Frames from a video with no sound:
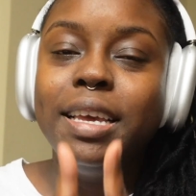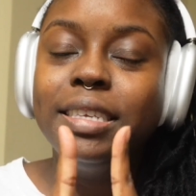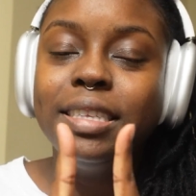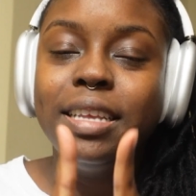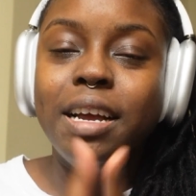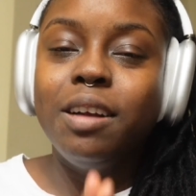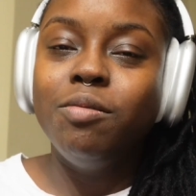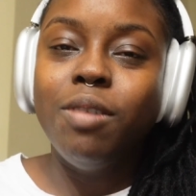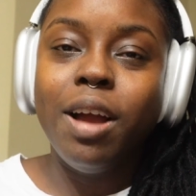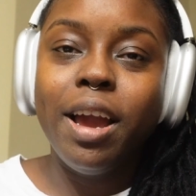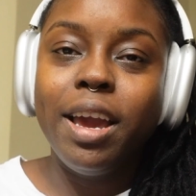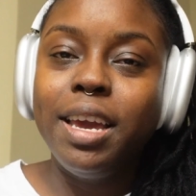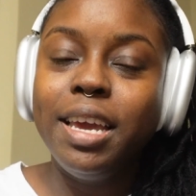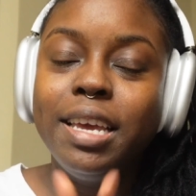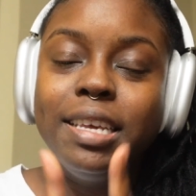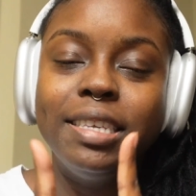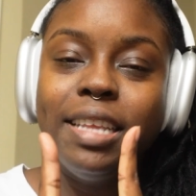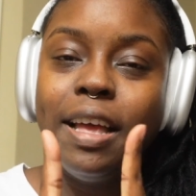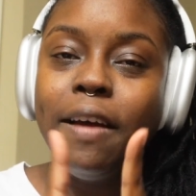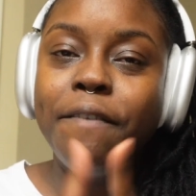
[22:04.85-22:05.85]
It's not right.
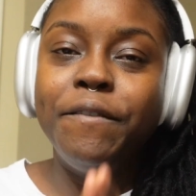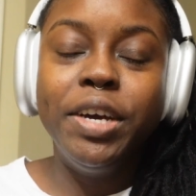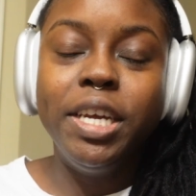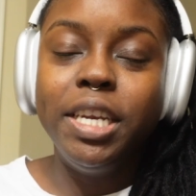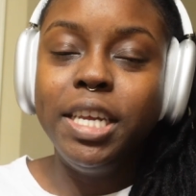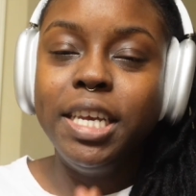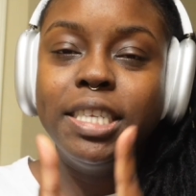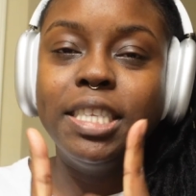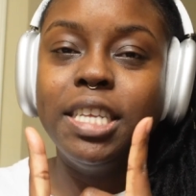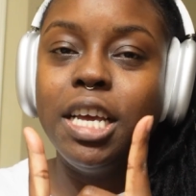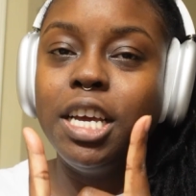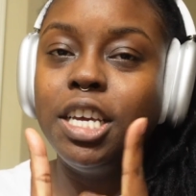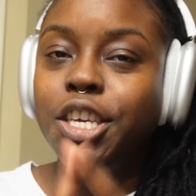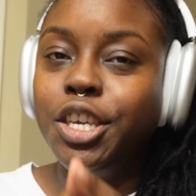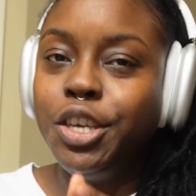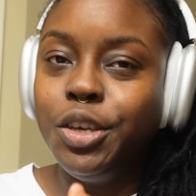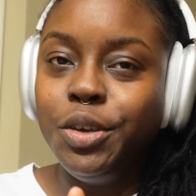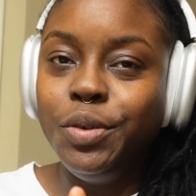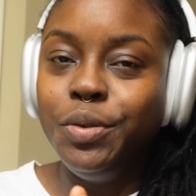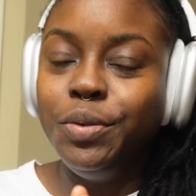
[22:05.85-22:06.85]
It's not funny. It's not
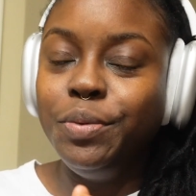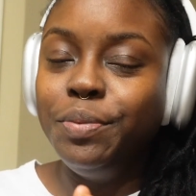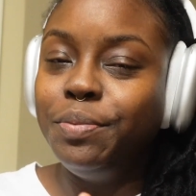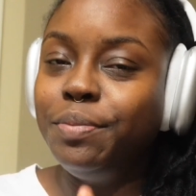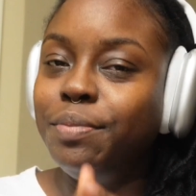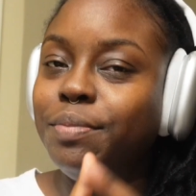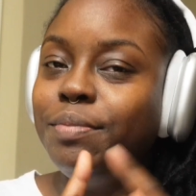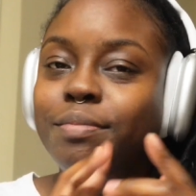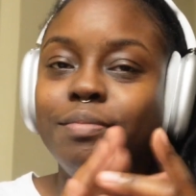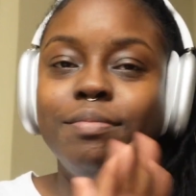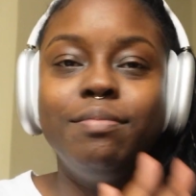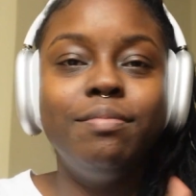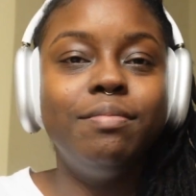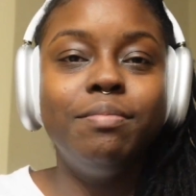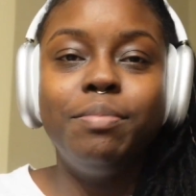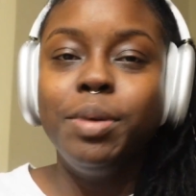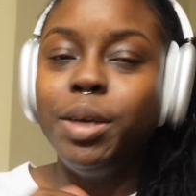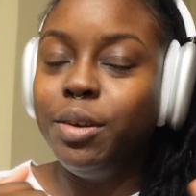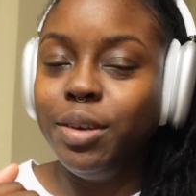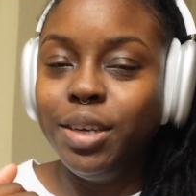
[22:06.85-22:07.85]
cute.
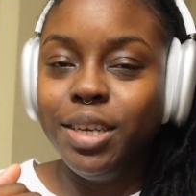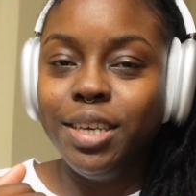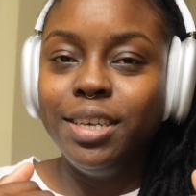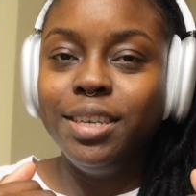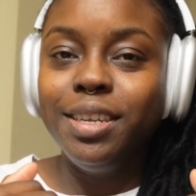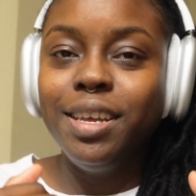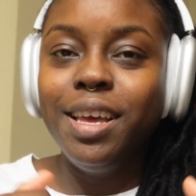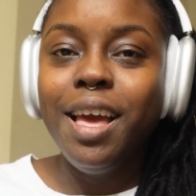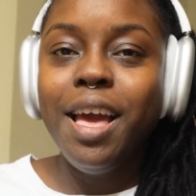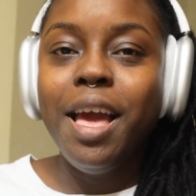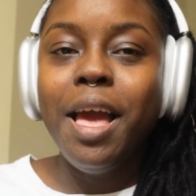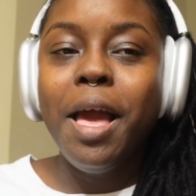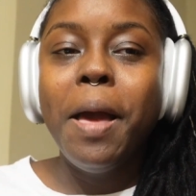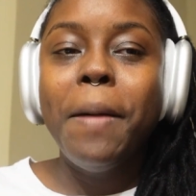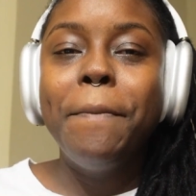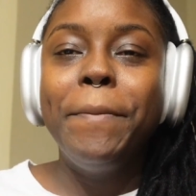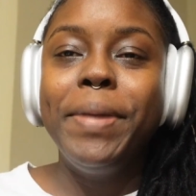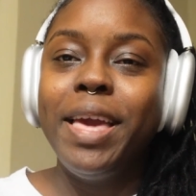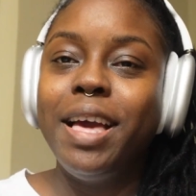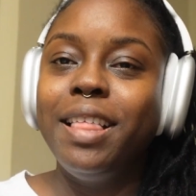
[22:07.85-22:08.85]
Period.
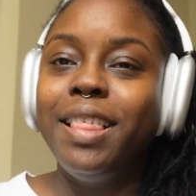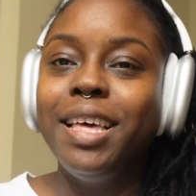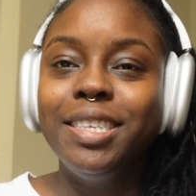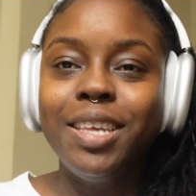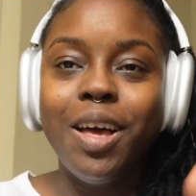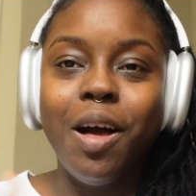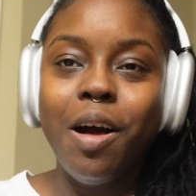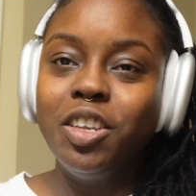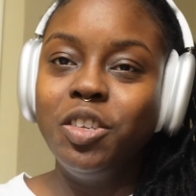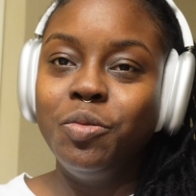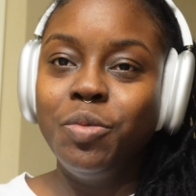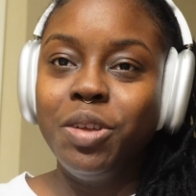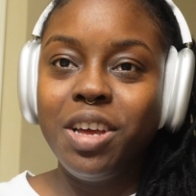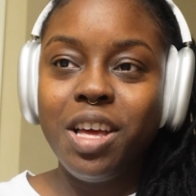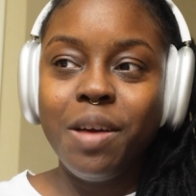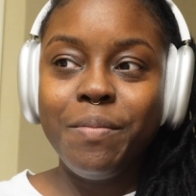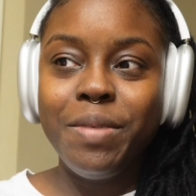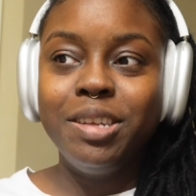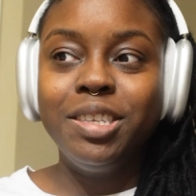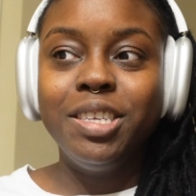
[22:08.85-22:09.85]
But yeah, that's all. I just want to
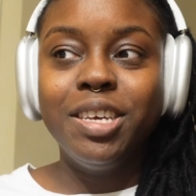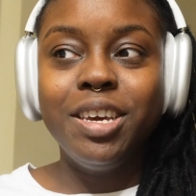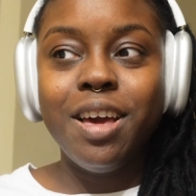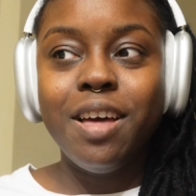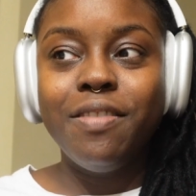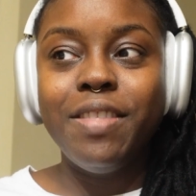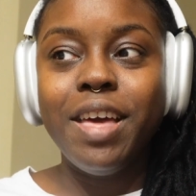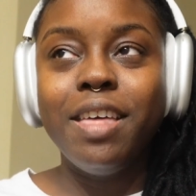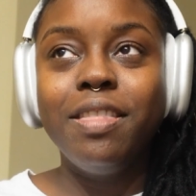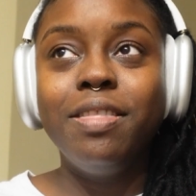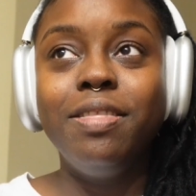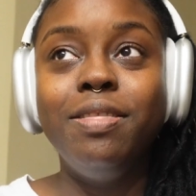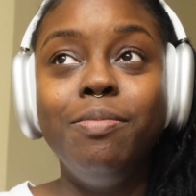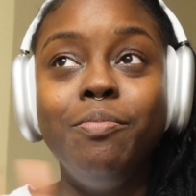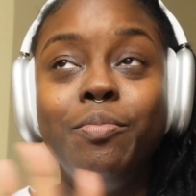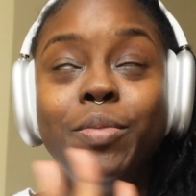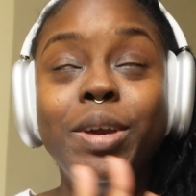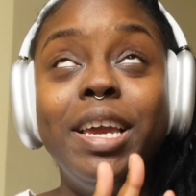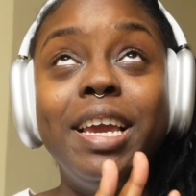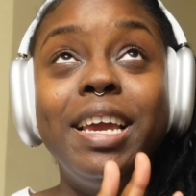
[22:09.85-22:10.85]
come here and tell y'all that
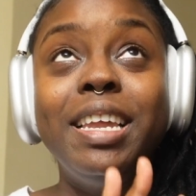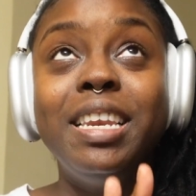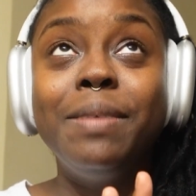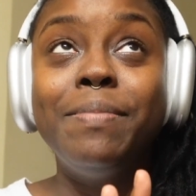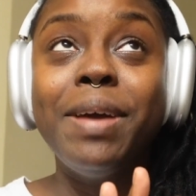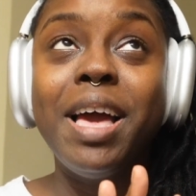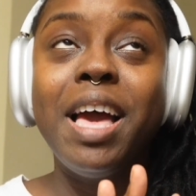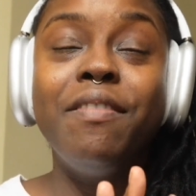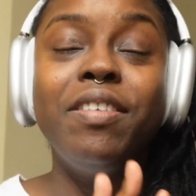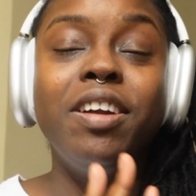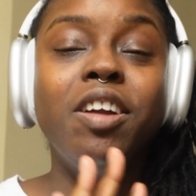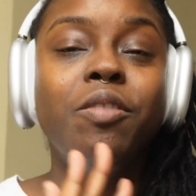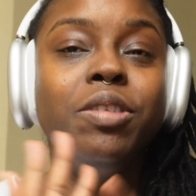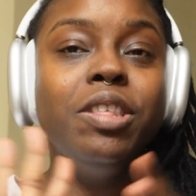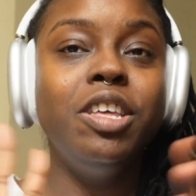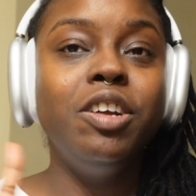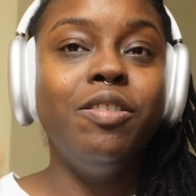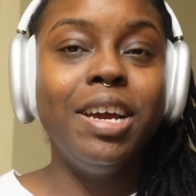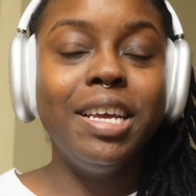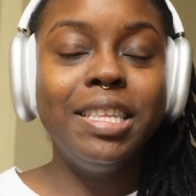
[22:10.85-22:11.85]
we end up having a
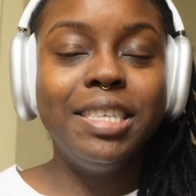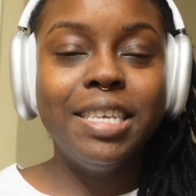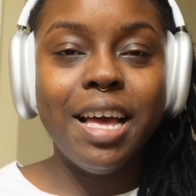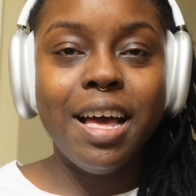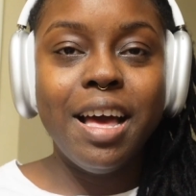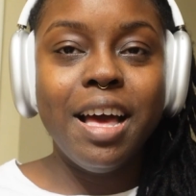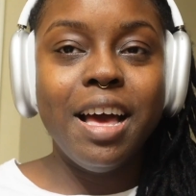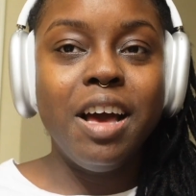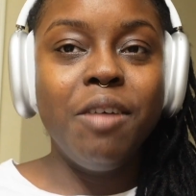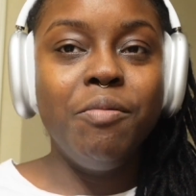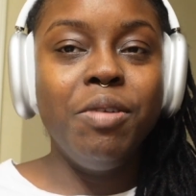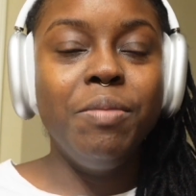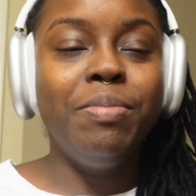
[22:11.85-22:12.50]
really great time.